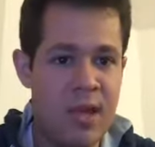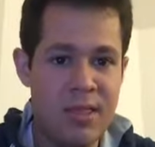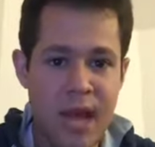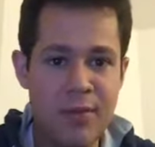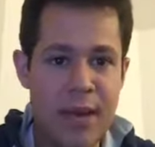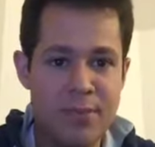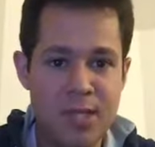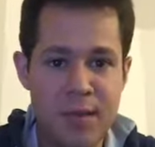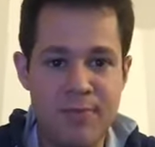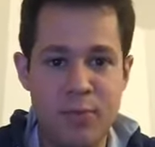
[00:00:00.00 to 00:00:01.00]
that wraps it
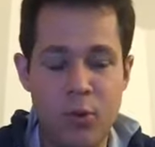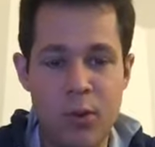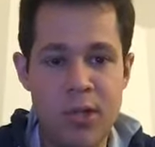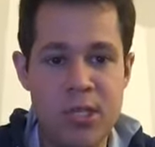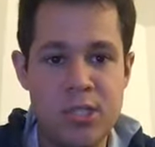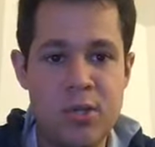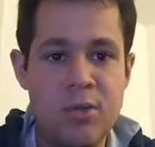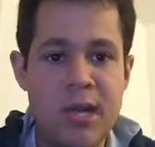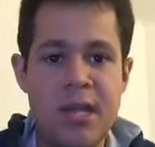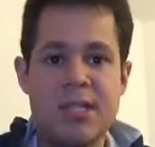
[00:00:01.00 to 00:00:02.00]
up for this
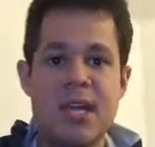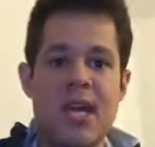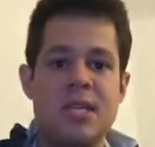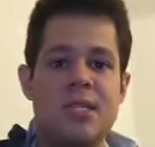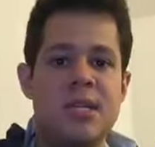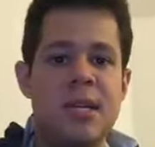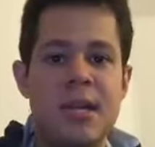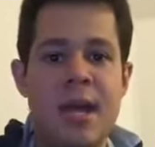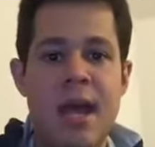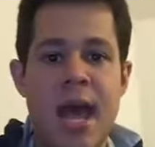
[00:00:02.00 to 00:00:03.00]

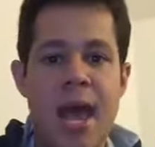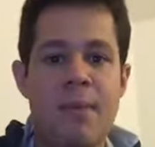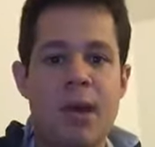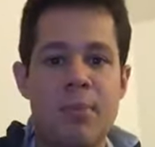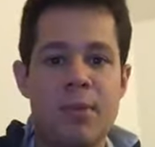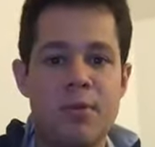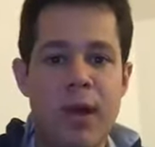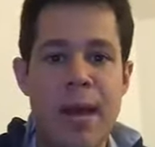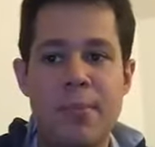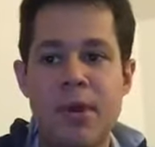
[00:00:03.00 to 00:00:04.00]
2018 MLB
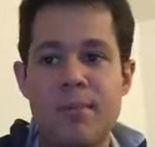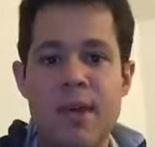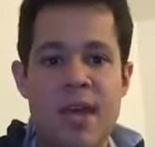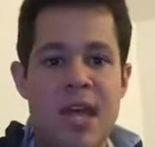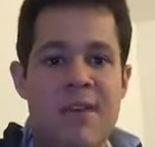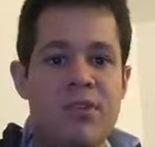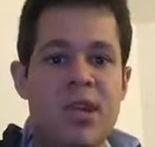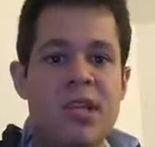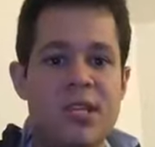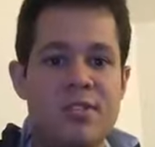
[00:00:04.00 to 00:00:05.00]
wrap-up. If you
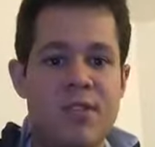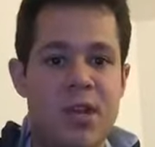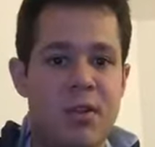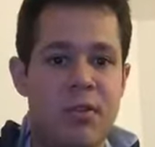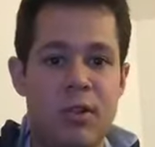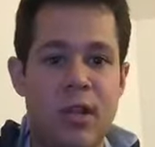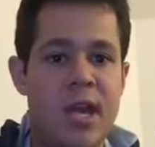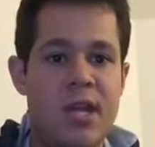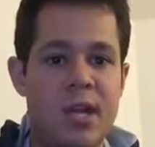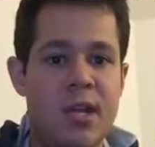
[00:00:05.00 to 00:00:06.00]
like this video,
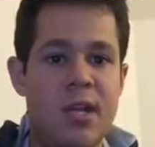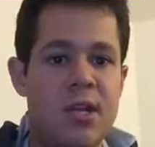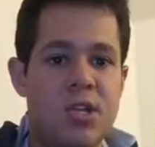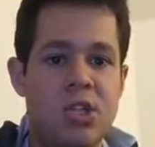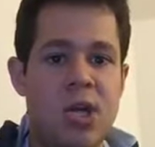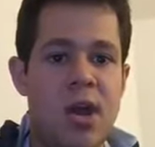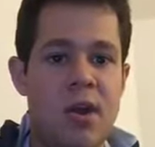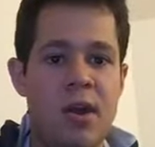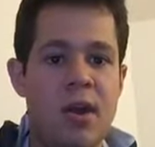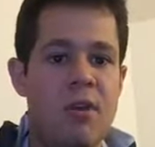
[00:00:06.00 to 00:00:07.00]
like it, share
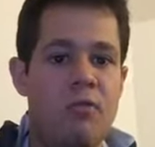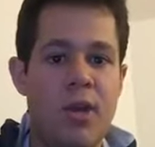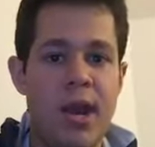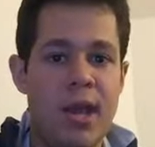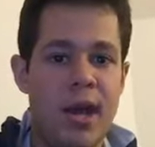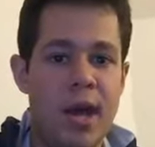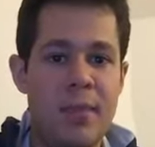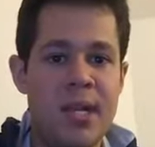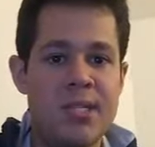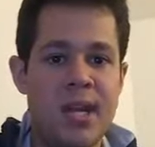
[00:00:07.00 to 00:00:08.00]
it, write a
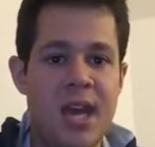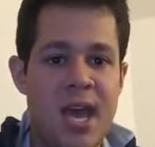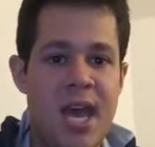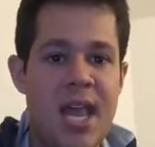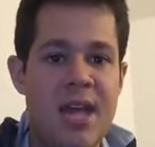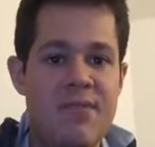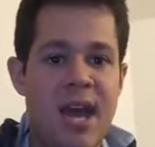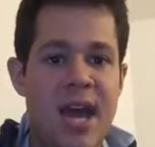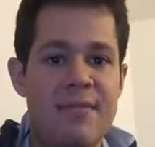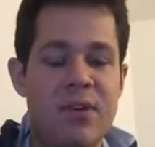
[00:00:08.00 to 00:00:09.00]
comment, and if you
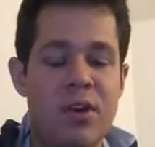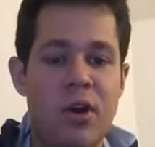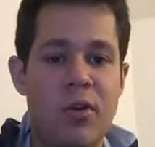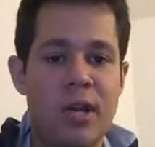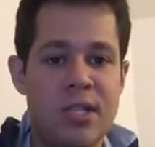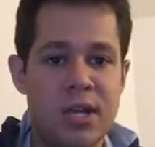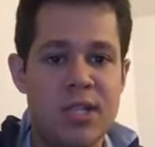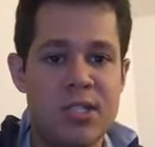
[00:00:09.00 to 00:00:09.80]
haven't already done